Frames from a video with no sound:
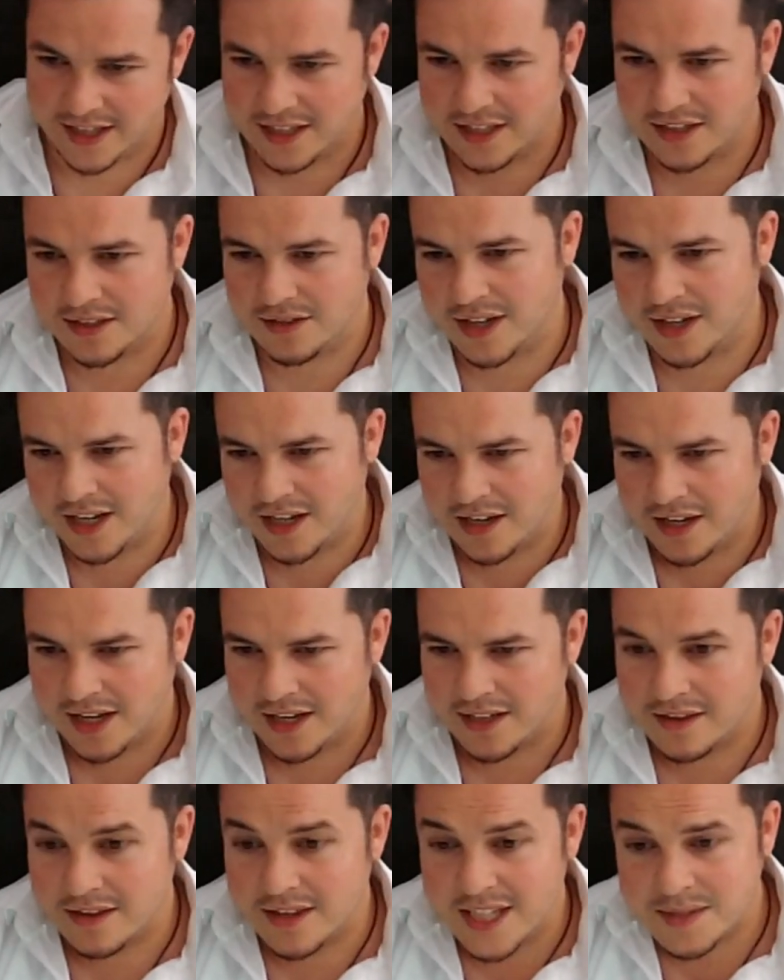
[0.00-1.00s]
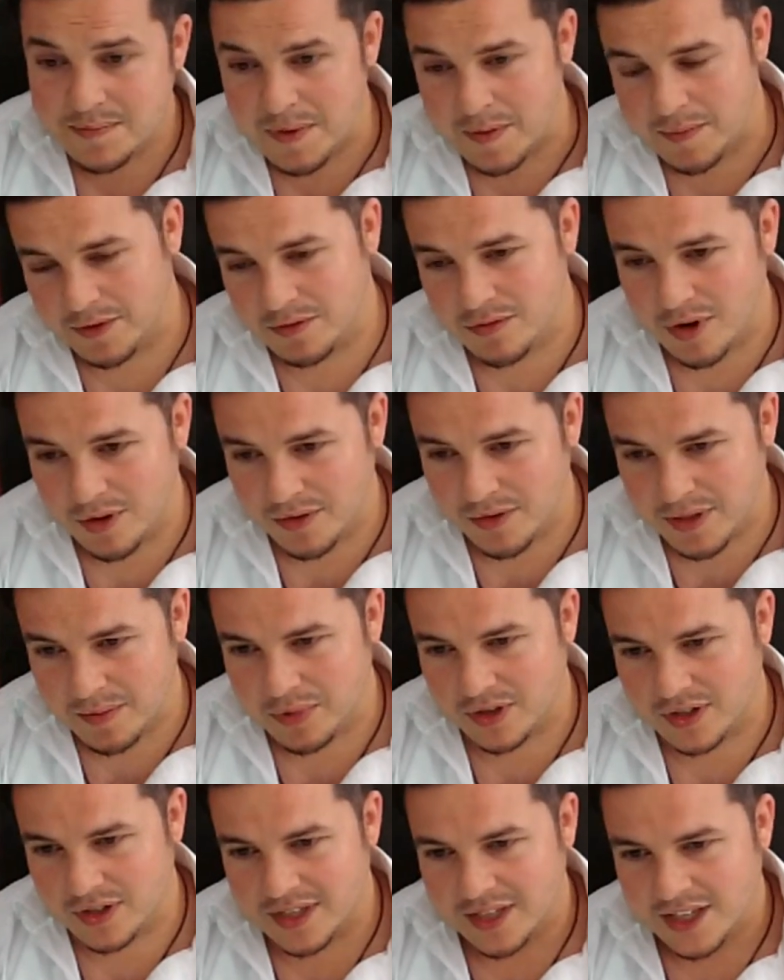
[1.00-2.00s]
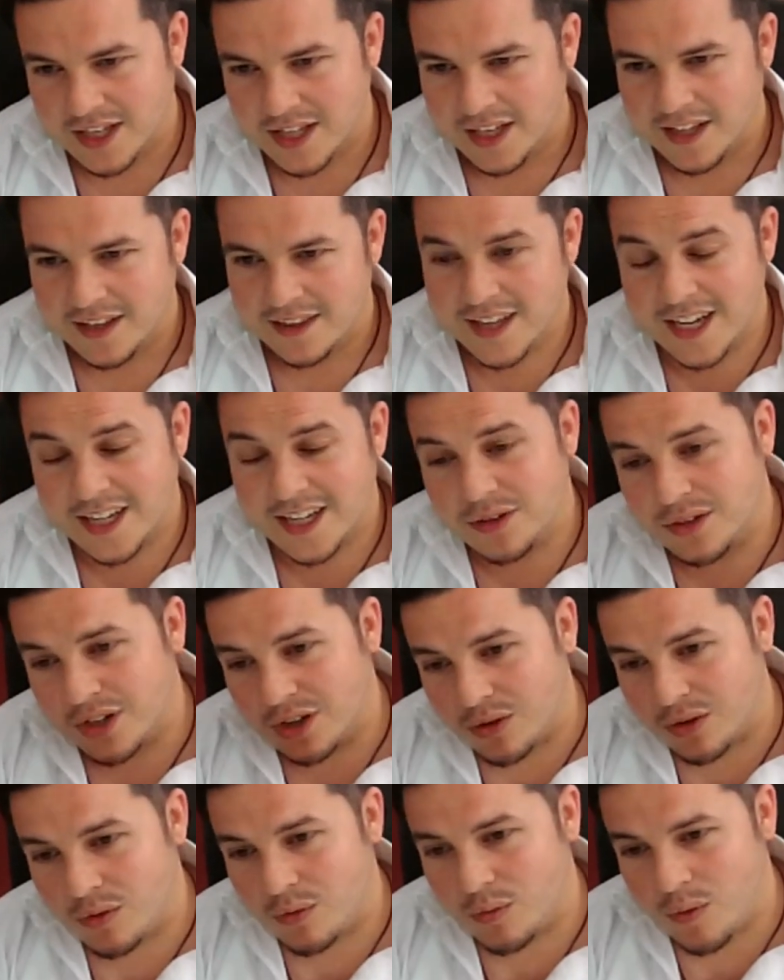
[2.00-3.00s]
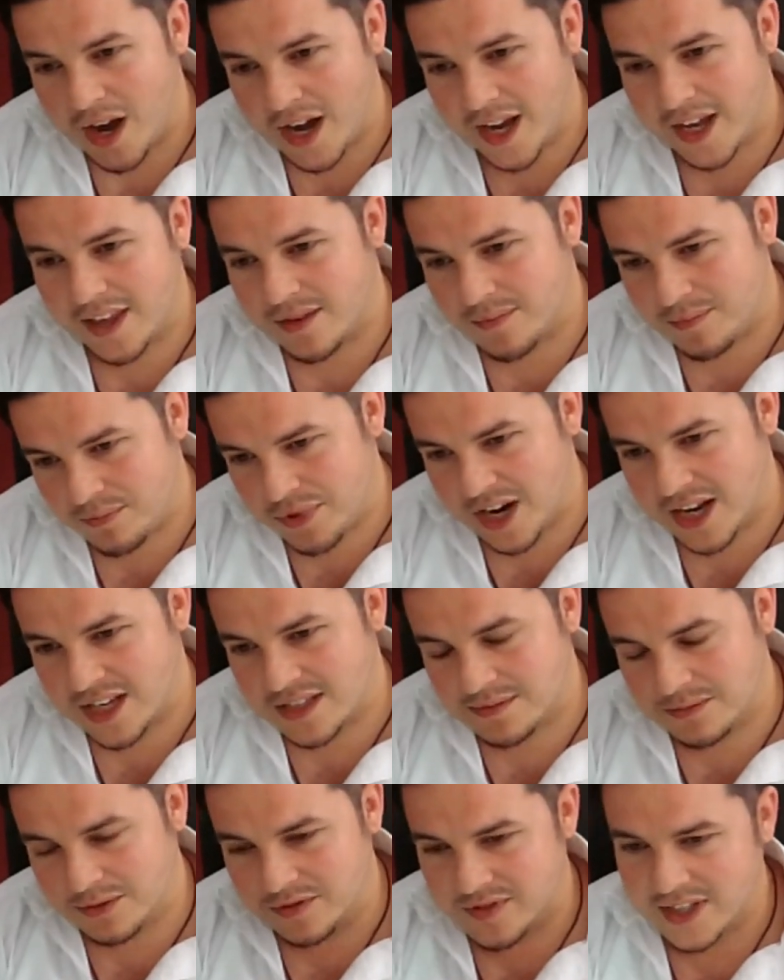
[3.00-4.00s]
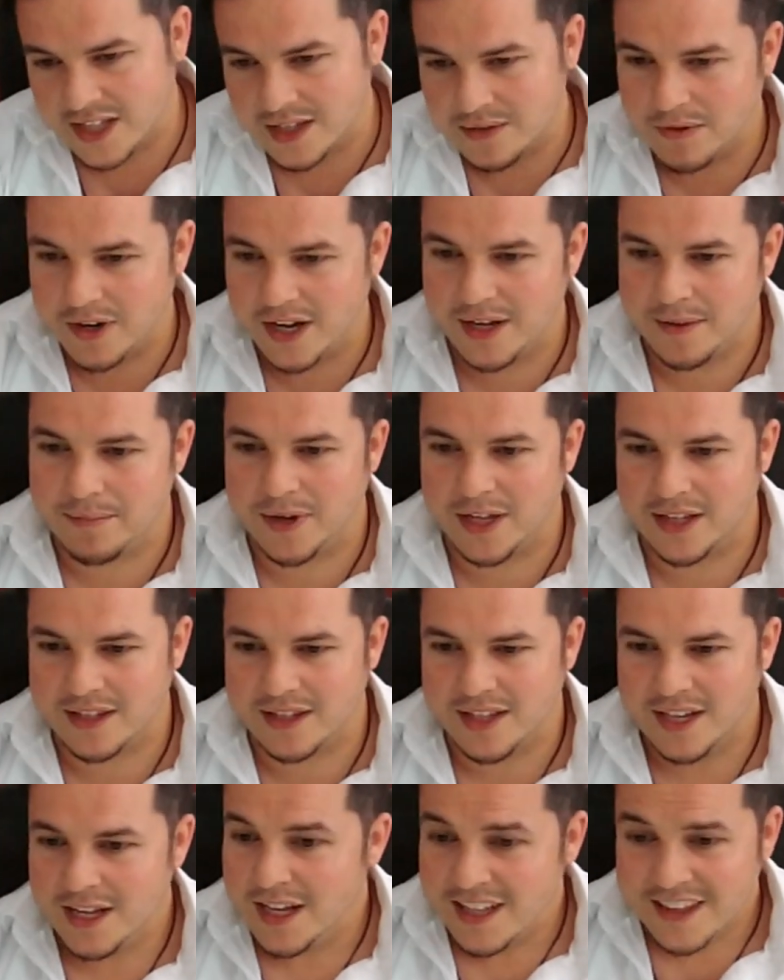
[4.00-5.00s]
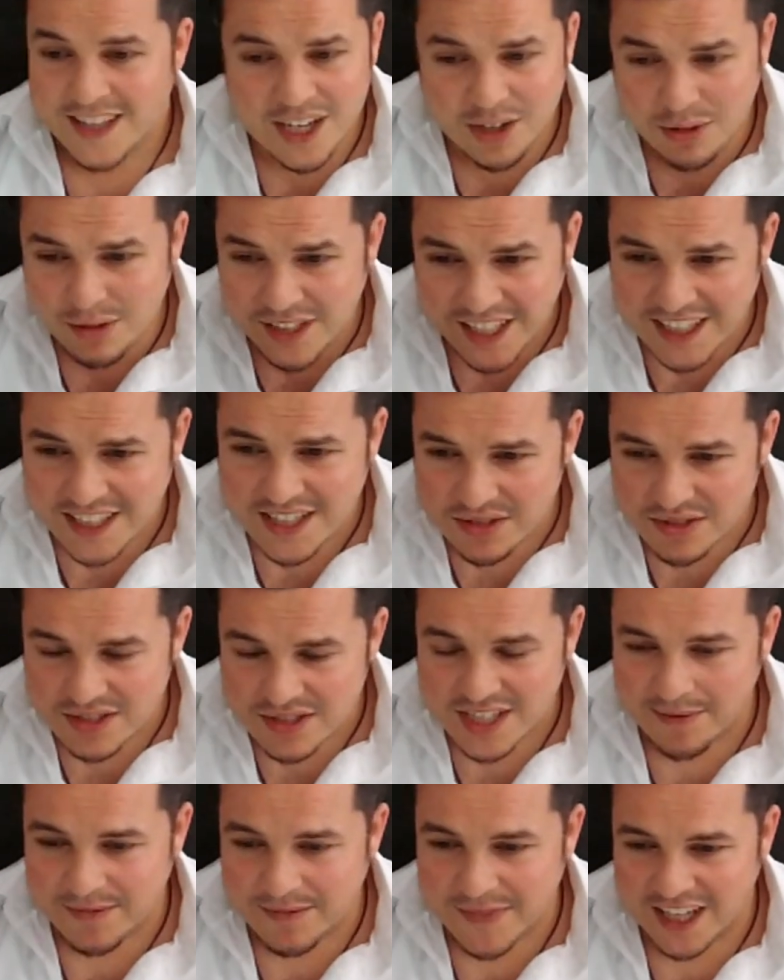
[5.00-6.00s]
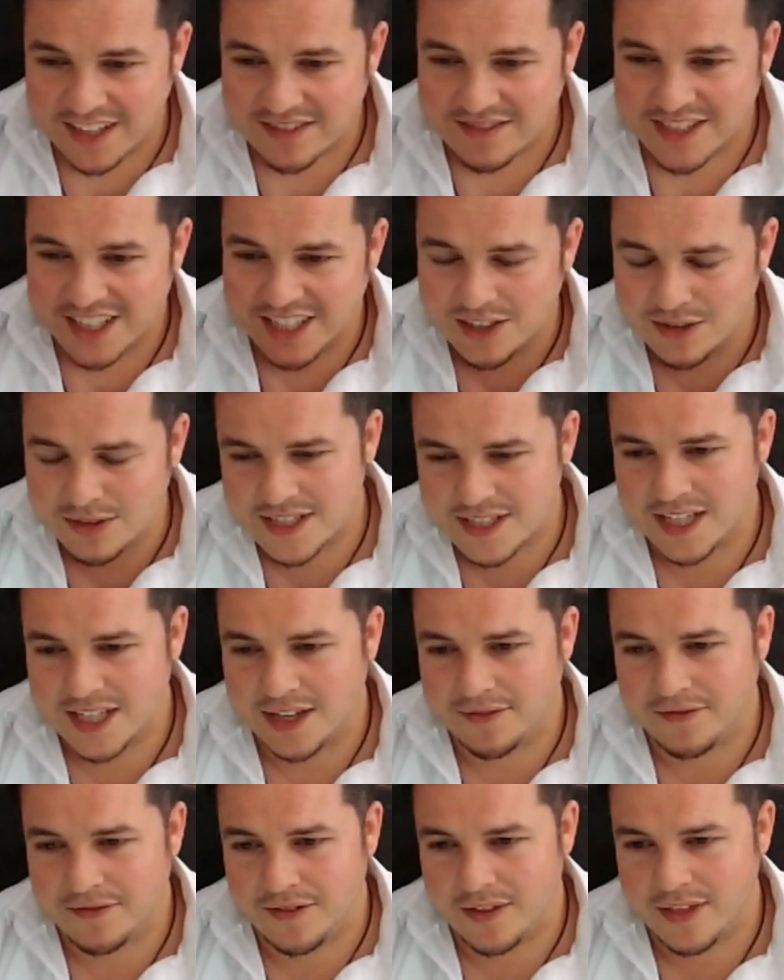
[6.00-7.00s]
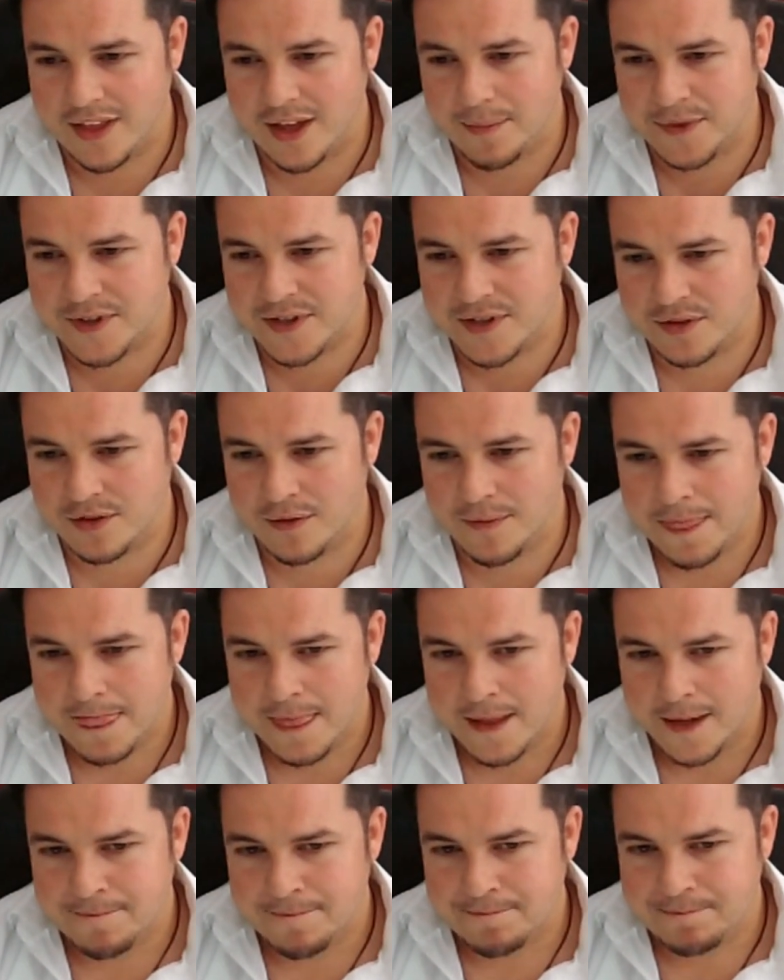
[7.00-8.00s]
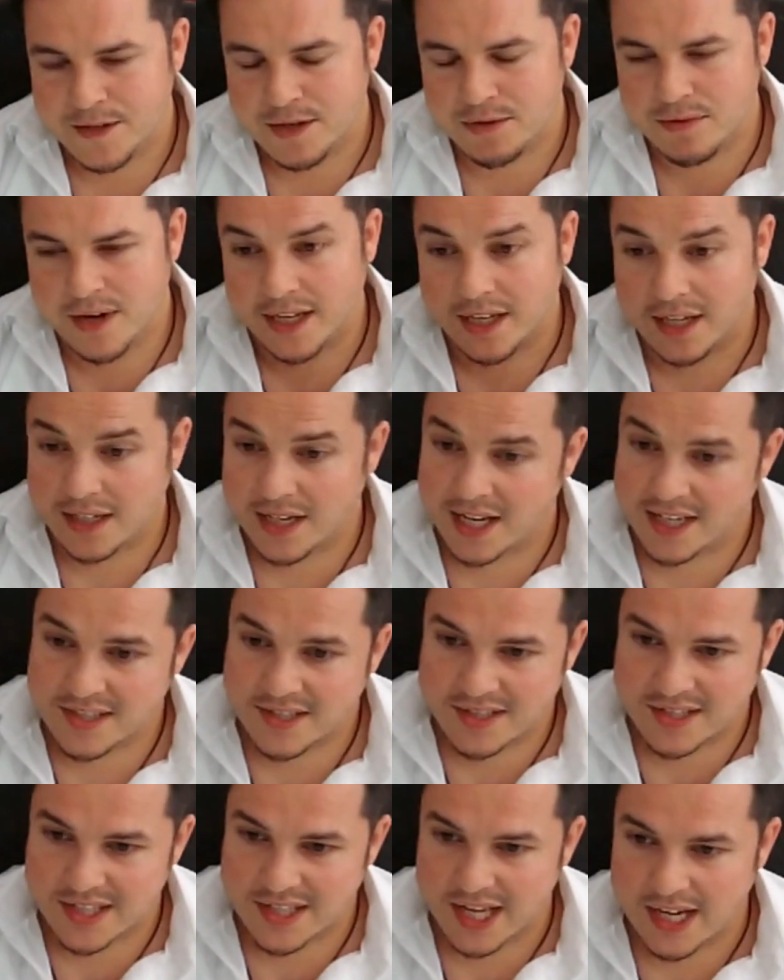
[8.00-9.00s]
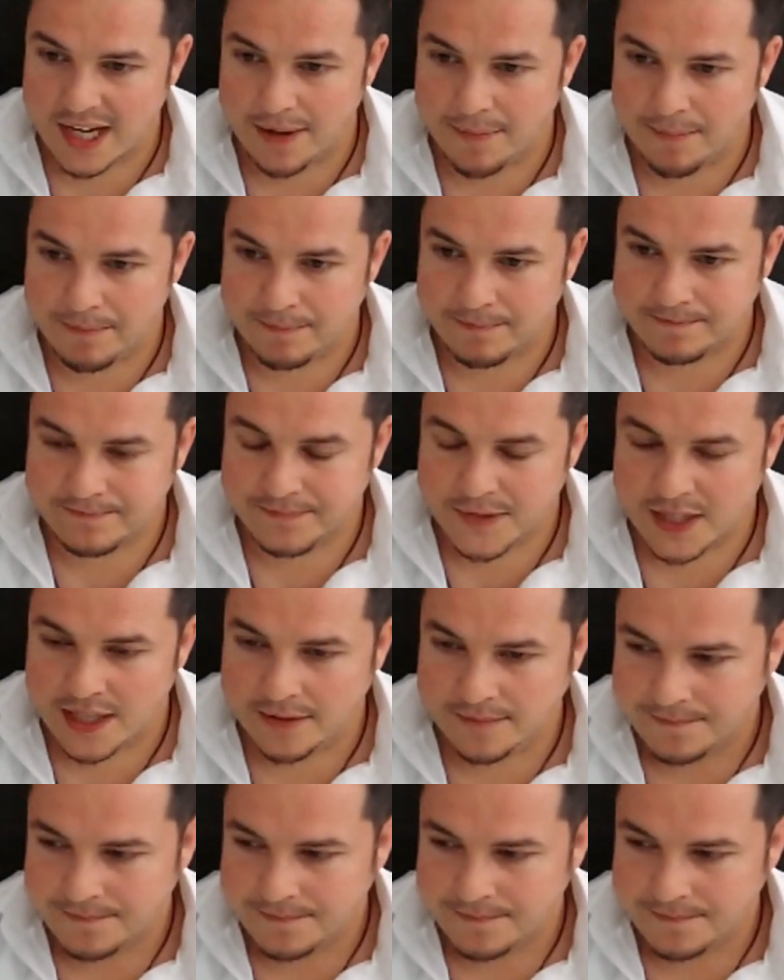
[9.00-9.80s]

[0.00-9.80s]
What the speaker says: You know, these people who wrote the book, they don't know why the price moves that way, but they don't need to sometimes. You know, it's enough for them to recognize the setup. Yeah.